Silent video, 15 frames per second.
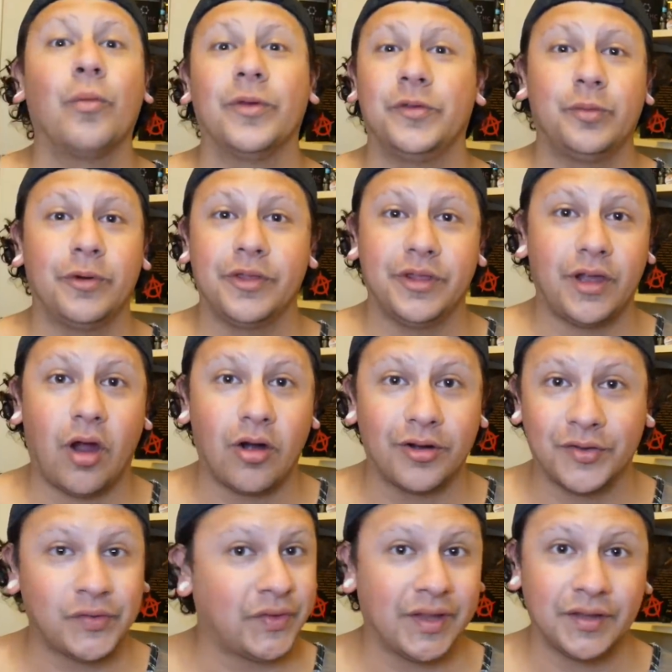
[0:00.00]
was one of the
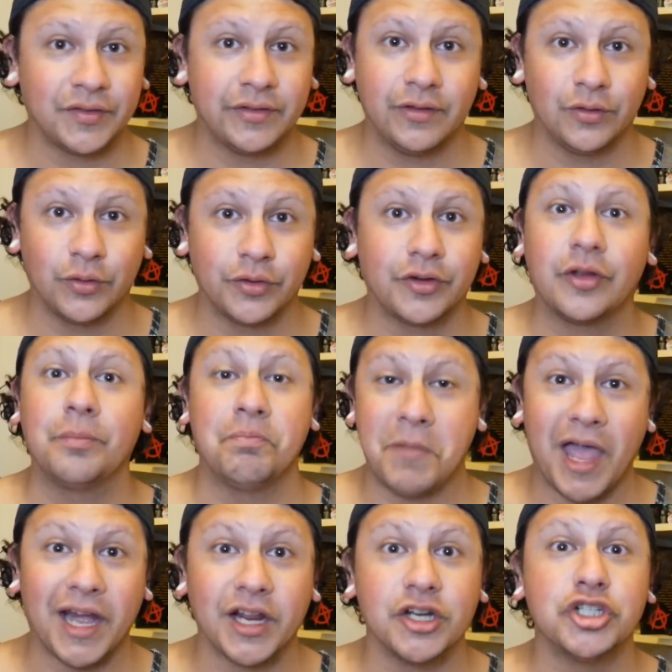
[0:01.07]
hardest things to learn to
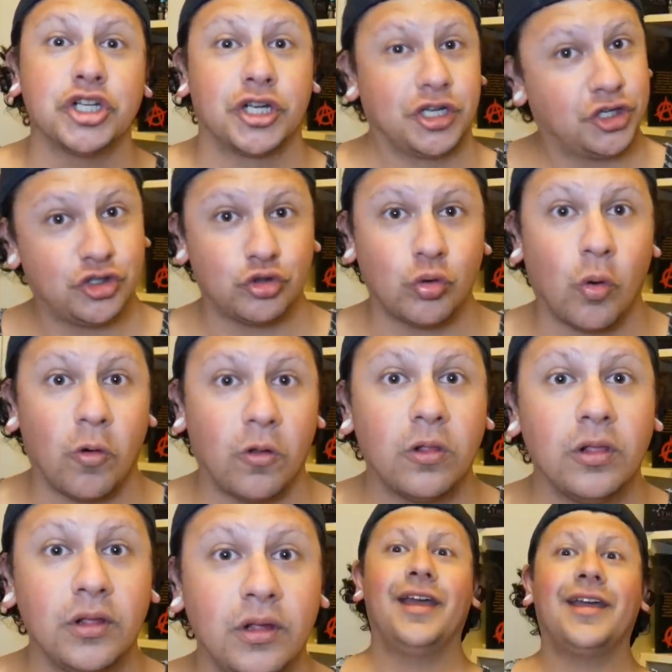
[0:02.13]
manage and control.
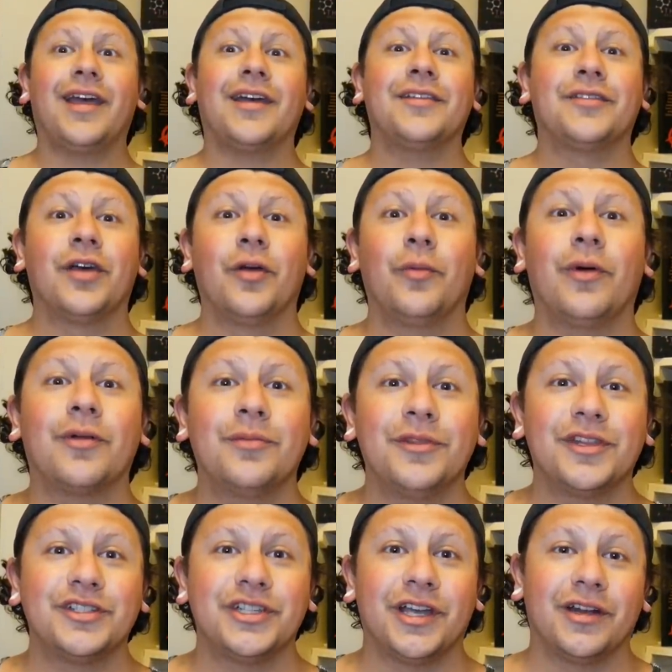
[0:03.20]
Hey guys, welcome to
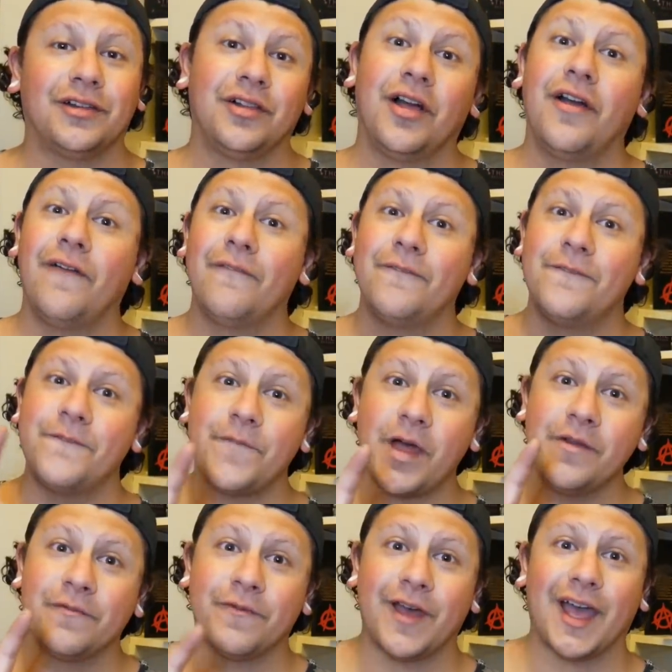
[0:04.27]
the channel.
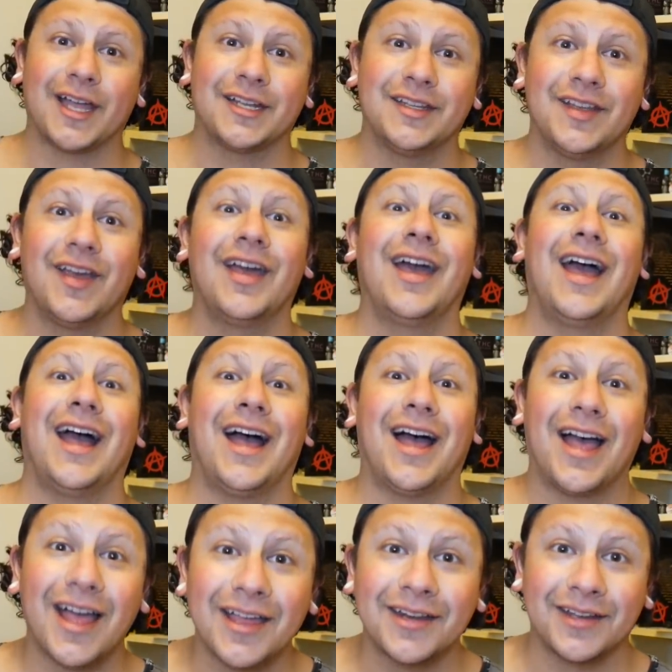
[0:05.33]
Fun fact,
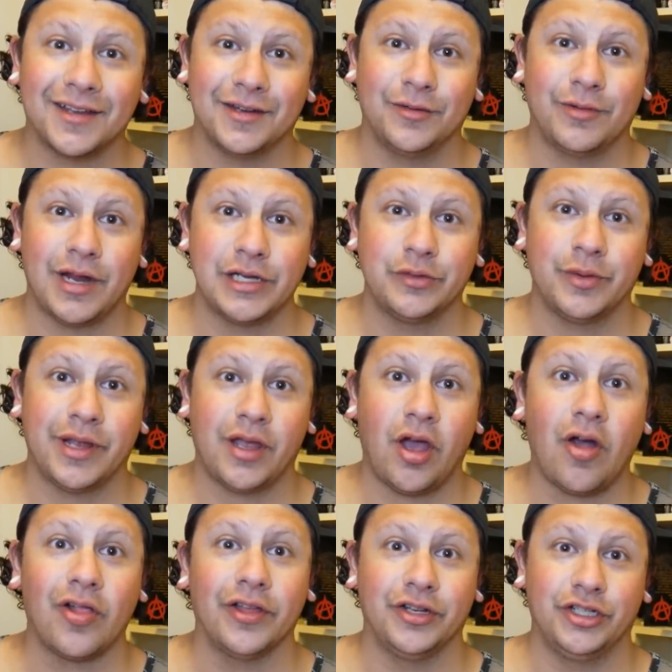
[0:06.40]
I didn't graduate
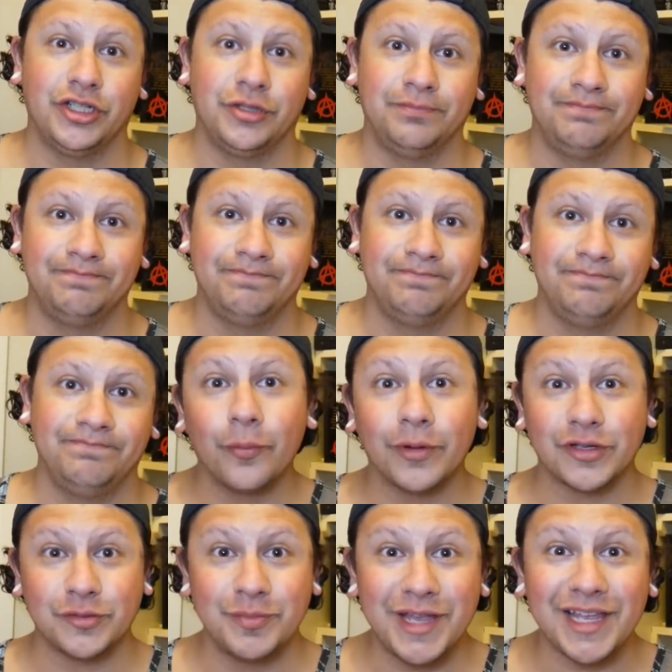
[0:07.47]
college,
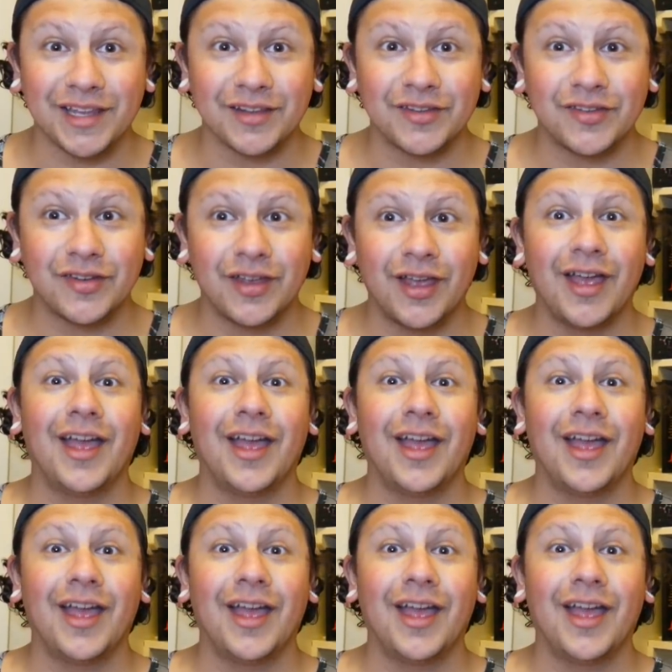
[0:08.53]
which means